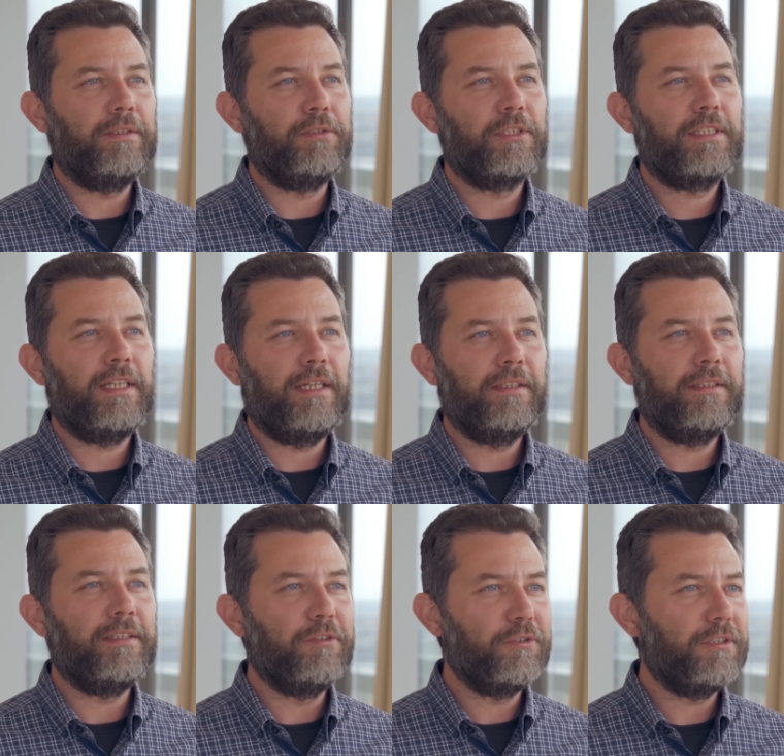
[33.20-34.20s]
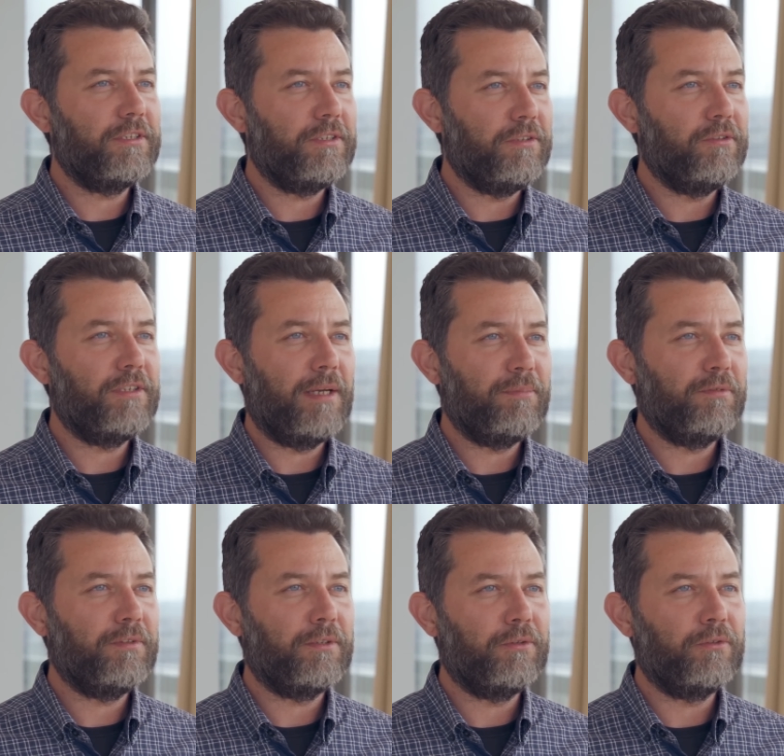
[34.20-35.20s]
understand and use this new type of
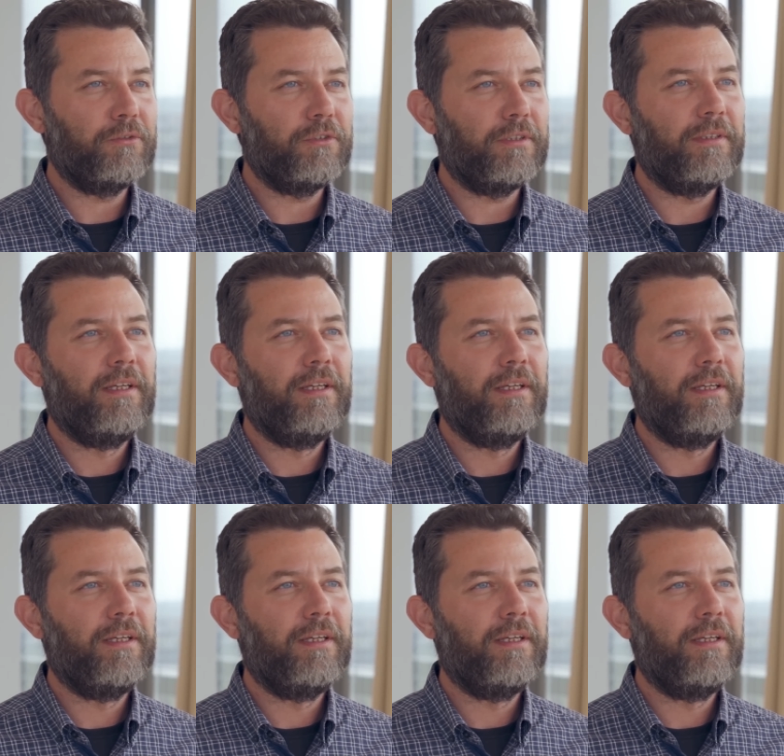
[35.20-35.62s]
technology.